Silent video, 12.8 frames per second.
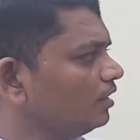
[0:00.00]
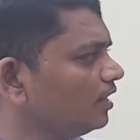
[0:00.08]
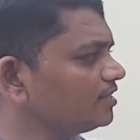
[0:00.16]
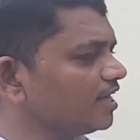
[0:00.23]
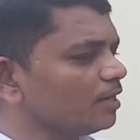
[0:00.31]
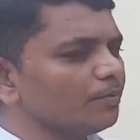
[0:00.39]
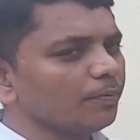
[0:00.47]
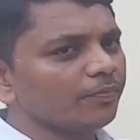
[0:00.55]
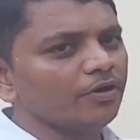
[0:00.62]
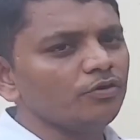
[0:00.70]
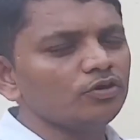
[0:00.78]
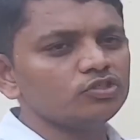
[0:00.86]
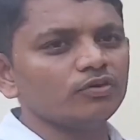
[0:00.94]
The cell
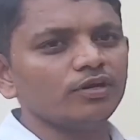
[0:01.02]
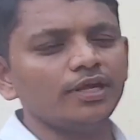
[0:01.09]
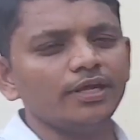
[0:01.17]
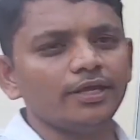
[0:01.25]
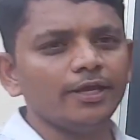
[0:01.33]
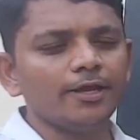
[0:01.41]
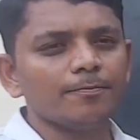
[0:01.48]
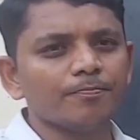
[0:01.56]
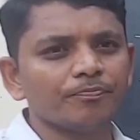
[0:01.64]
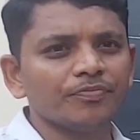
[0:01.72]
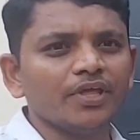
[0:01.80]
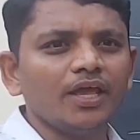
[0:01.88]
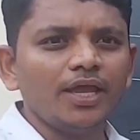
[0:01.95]
membrane usually
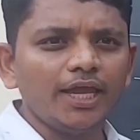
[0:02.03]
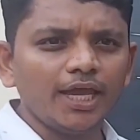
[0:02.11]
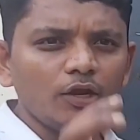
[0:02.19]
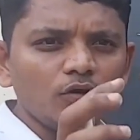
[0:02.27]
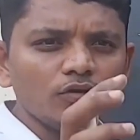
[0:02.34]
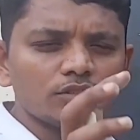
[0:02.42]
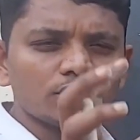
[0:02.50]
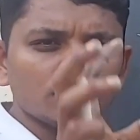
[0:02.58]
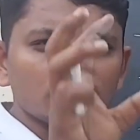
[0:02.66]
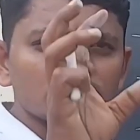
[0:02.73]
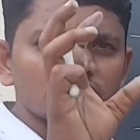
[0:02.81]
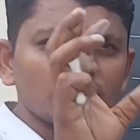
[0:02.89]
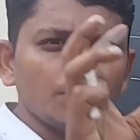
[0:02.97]
allows
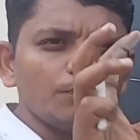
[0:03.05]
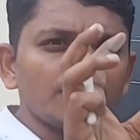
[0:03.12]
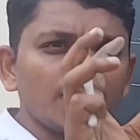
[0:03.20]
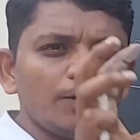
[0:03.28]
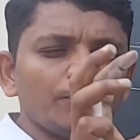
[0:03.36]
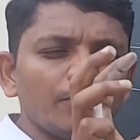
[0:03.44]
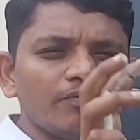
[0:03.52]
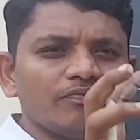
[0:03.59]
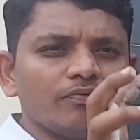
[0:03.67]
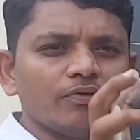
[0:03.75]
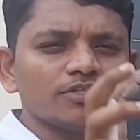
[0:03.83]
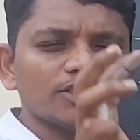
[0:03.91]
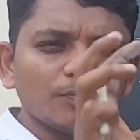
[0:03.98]
some type of
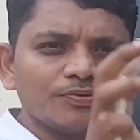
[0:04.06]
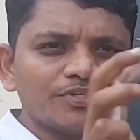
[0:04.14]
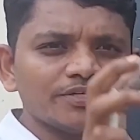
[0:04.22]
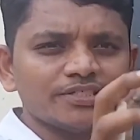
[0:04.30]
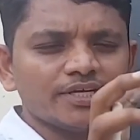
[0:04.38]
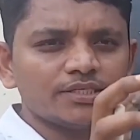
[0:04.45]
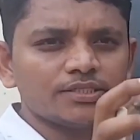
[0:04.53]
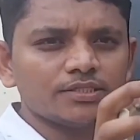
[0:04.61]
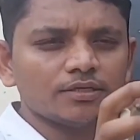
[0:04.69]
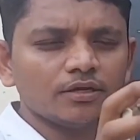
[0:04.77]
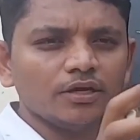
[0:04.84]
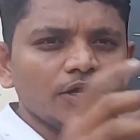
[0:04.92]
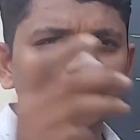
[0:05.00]
substances
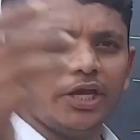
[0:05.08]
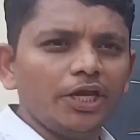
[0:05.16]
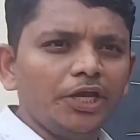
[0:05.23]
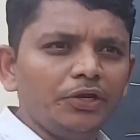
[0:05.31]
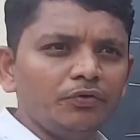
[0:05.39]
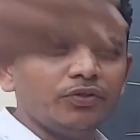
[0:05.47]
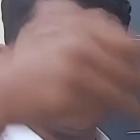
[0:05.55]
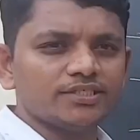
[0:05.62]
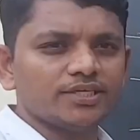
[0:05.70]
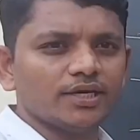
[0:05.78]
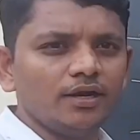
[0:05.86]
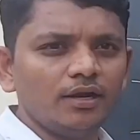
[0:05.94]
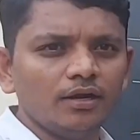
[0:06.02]
into the
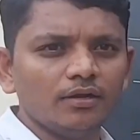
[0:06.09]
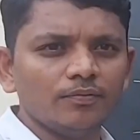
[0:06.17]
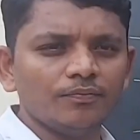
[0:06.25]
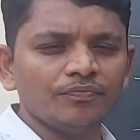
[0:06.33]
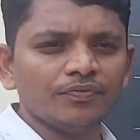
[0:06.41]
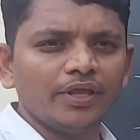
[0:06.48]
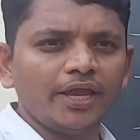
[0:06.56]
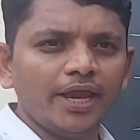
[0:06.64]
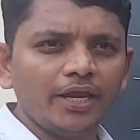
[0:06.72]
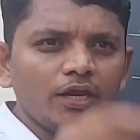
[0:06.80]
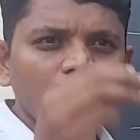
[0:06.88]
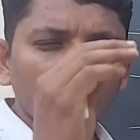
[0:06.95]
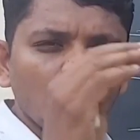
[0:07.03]
cell
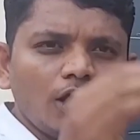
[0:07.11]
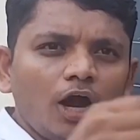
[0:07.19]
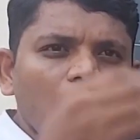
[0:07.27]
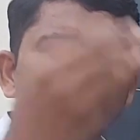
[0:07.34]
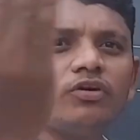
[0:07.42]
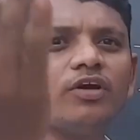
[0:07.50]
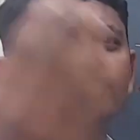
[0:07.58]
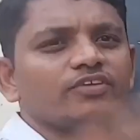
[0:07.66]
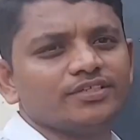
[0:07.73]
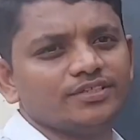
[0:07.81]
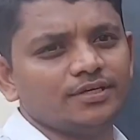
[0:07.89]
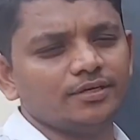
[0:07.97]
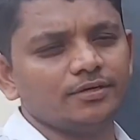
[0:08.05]
and out of
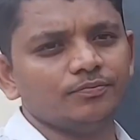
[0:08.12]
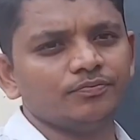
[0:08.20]
the cell.